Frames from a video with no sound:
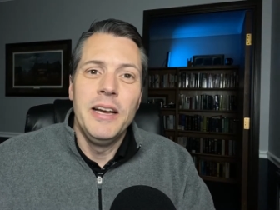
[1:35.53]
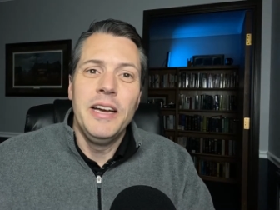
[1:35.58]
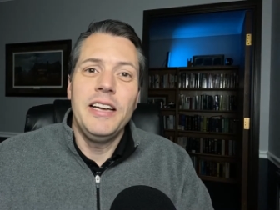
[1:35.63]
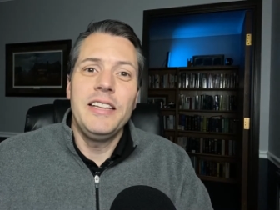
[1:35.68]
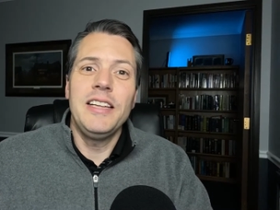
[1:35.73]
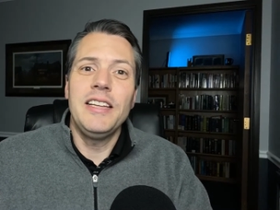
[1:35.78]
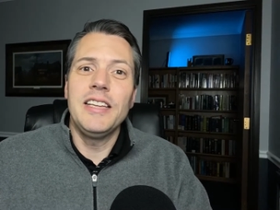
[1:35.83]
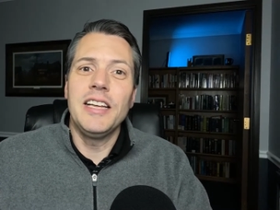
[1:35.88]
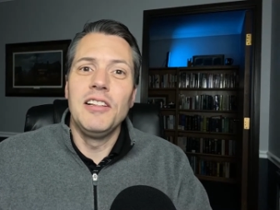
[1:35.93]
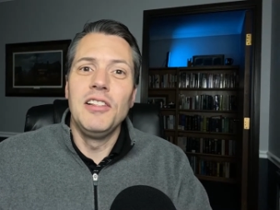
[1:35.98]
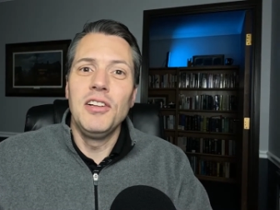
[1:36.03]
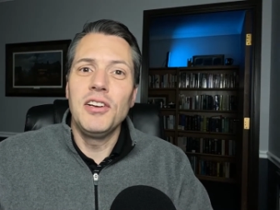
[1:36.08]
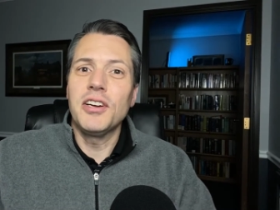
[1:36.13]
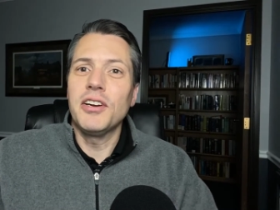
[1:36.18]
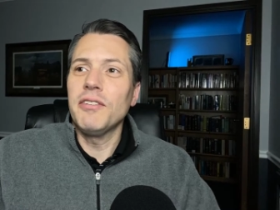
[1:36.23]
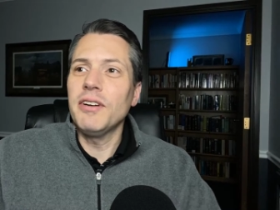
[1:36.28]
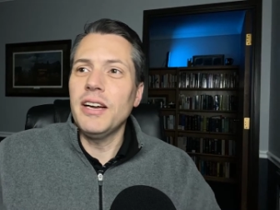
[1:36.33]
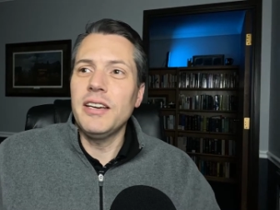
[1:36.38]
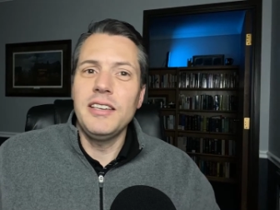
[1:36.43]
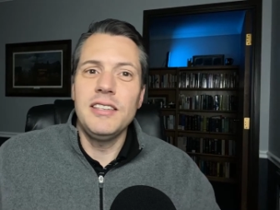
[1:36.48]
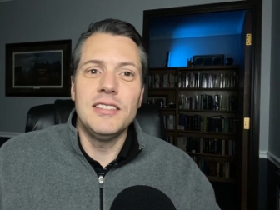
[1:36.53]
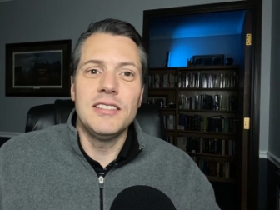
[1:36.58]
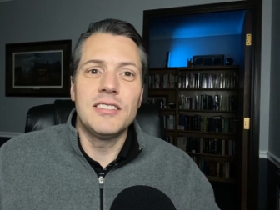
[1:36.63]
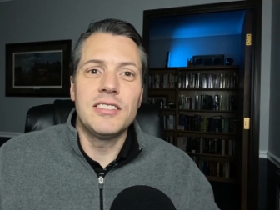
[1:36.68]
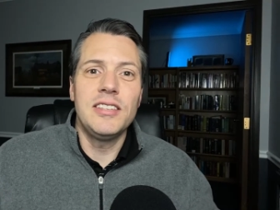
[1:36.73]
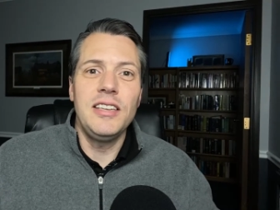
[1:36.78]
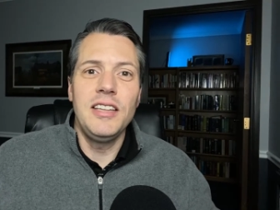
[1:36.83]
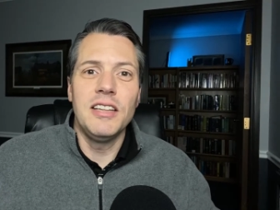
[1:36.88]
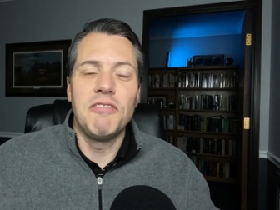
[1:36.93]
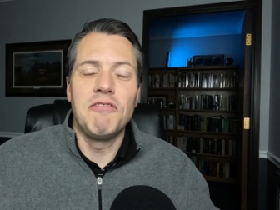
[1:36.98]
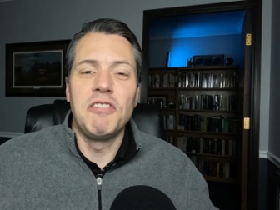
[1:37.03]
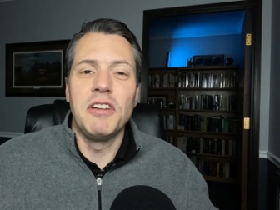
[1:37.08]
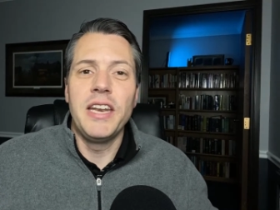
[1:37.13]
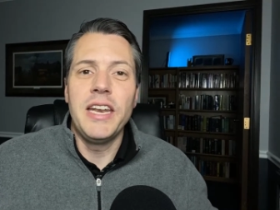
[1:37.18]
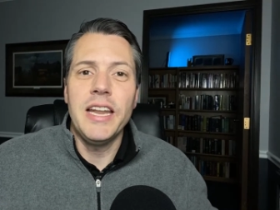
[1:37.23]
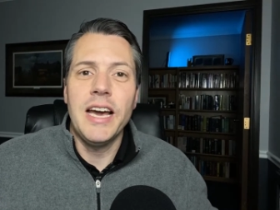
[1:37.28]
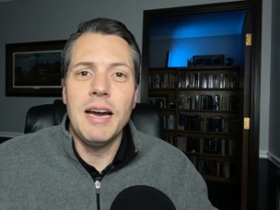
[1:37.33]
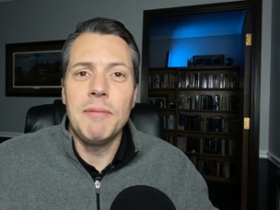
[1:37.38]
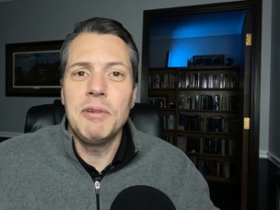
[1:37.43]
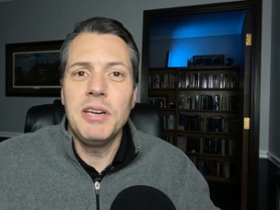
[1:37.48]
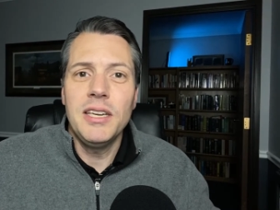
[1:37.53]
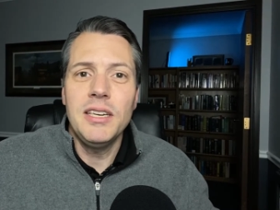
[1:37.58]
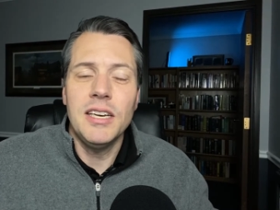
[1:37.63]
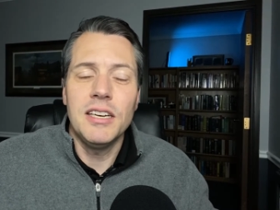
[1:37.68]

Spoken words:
And then they look around it and see the phenomenon